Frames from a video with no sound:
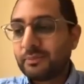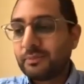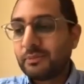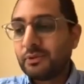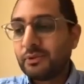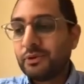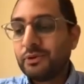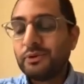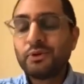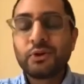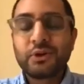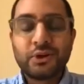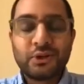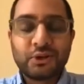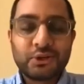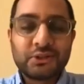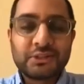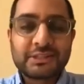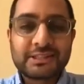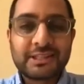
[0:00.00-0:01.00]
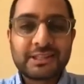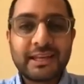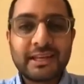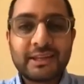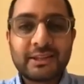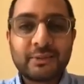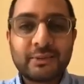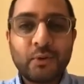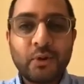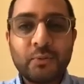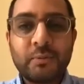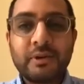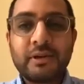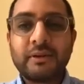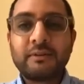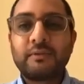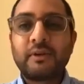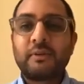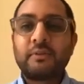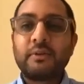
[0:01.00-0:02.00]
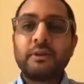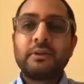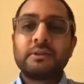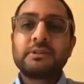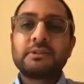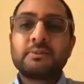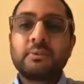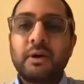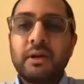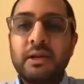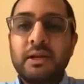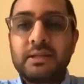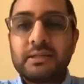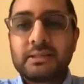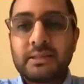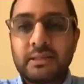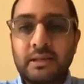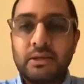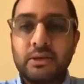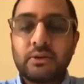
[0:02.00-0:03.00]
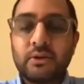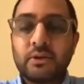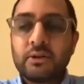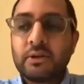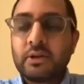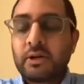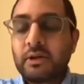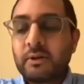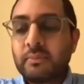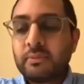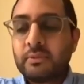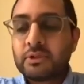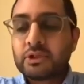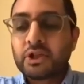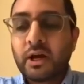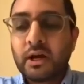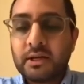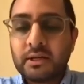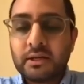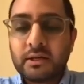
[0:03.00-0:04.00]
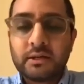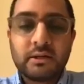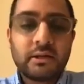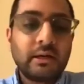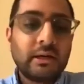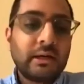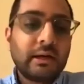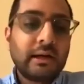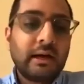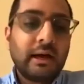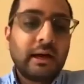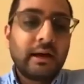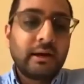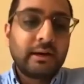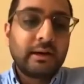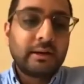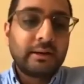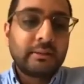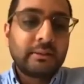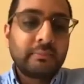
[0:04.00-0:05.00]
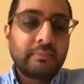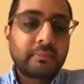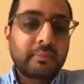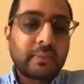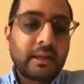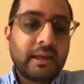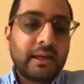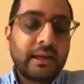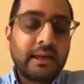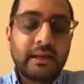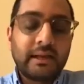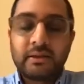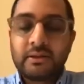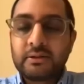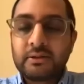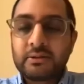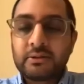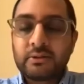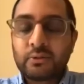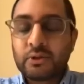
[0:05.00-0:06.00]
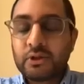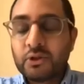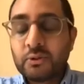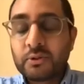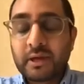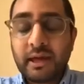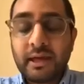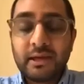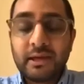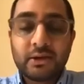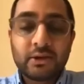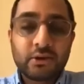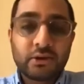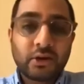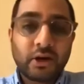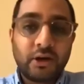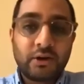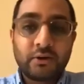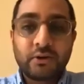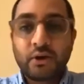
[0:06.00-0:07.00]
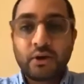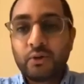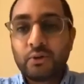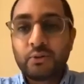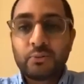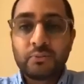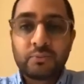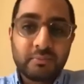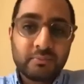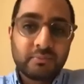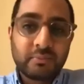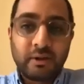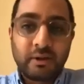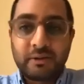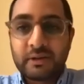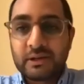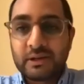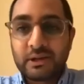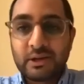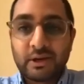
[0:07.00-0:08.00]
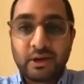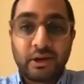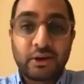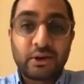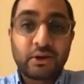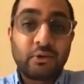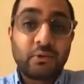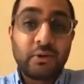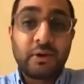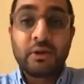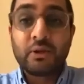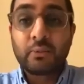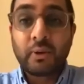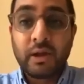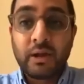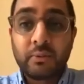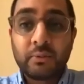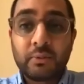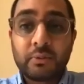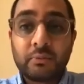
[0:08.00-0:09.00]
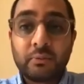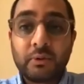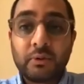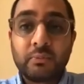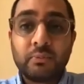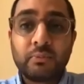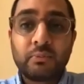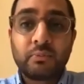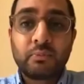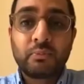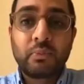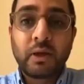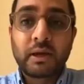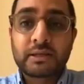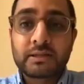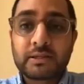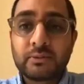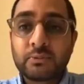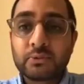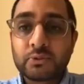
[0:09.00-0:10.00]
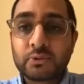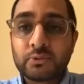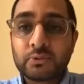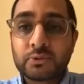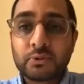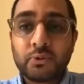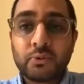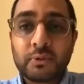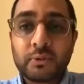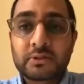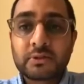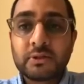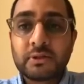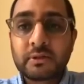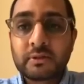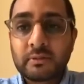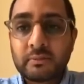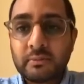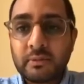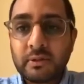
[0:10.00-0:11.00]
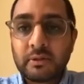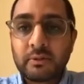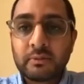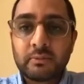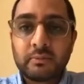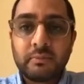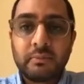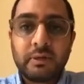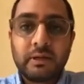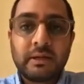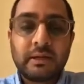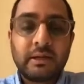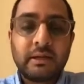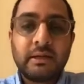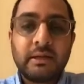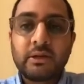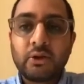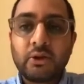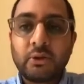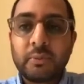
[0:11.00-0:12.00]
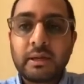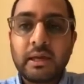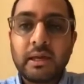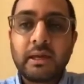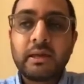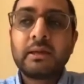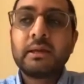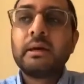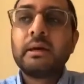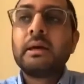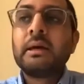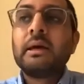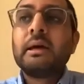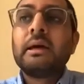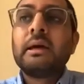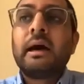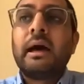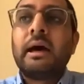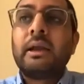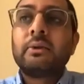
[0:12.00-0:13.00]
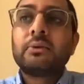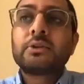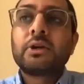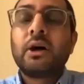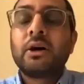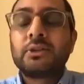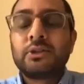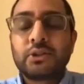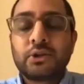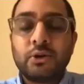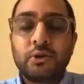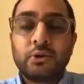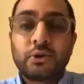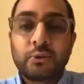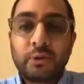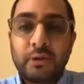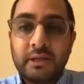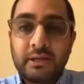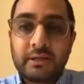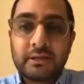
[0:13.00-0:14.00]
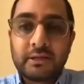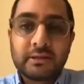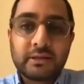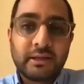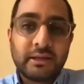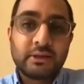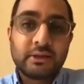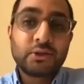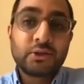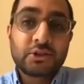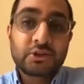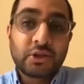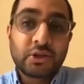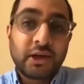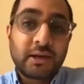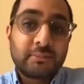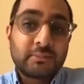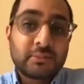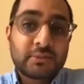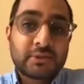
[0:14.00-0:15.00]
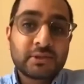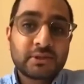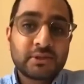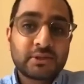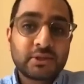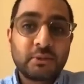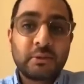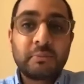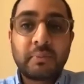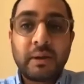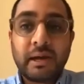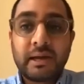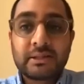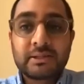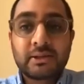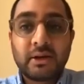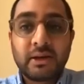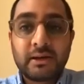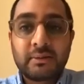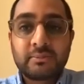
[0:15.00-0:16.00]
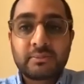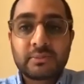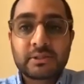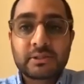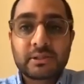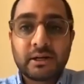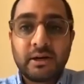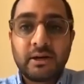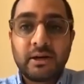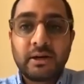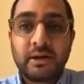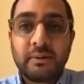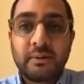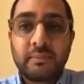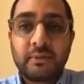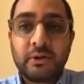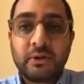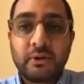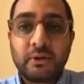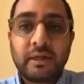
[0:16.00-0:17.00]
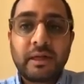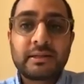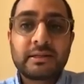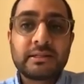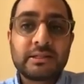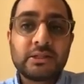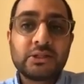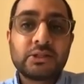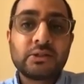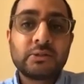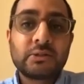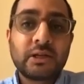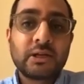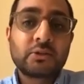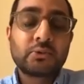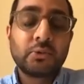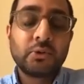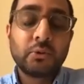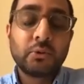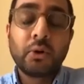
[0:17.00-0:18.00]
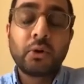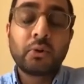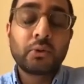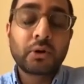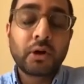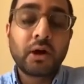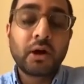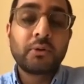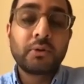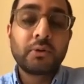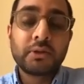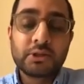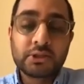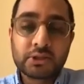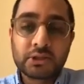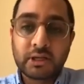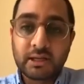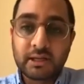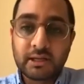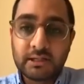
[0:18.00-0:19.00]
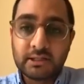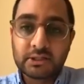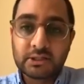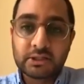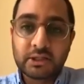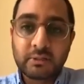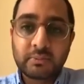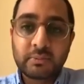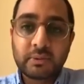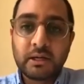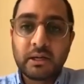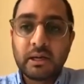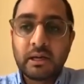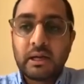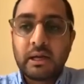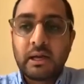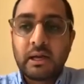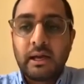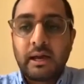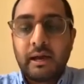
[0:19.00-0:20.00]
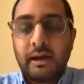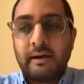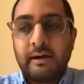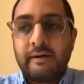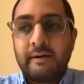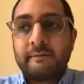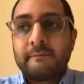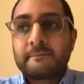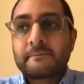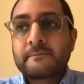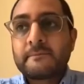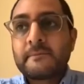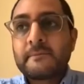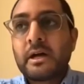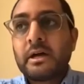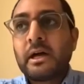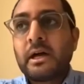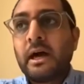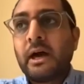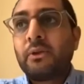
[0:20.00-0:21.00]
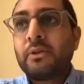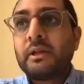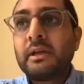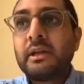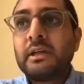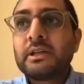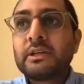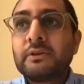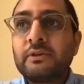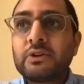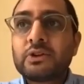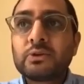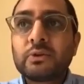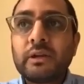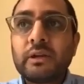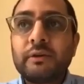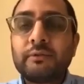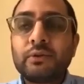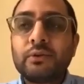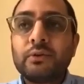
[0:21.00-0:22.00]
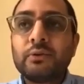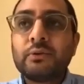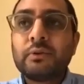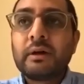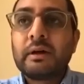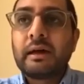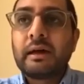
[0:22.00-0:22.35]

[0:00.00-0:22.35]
not in a good state at the moment in various ways, and then you got the China, England or the UK could kind of go. I think it could kind of go either way. With Brexit was always going to, you know, mean an economic hit, and it was hard to go green in good times. So in bad times, you know, that decision takes real moral courage and leadership. On the individual level,